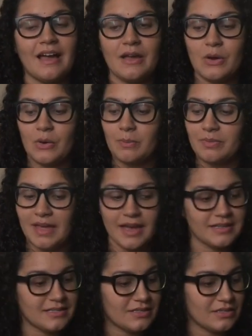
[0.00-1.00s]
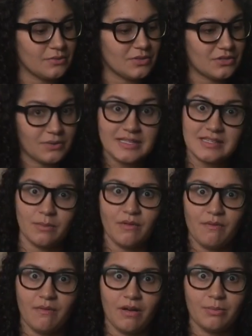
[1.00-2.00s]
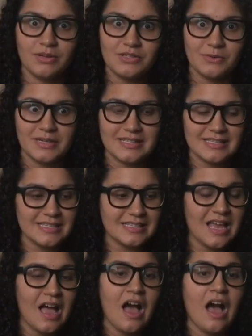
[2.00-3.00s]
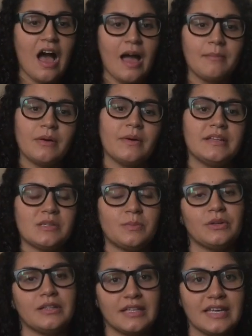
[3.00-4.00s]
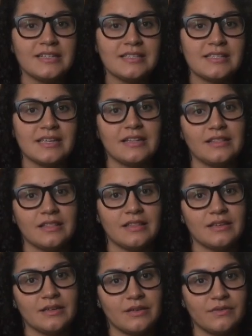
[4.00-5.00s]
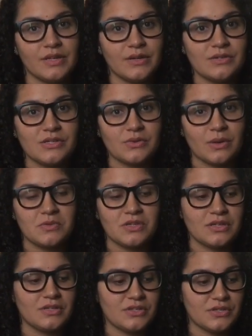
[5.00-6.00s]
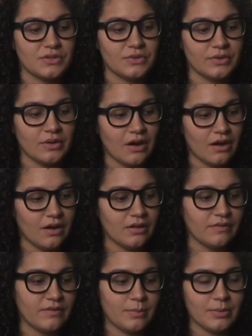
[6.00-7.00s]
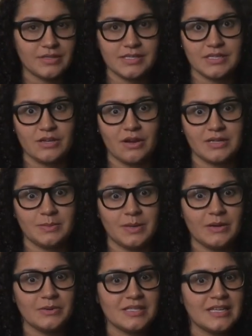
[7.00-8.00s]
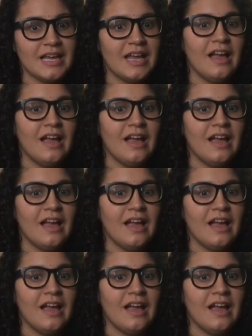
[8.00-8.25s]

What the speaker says: I hope that you enjoyed some of our book choices. I'm going to put links in the video description to all of the books I talked about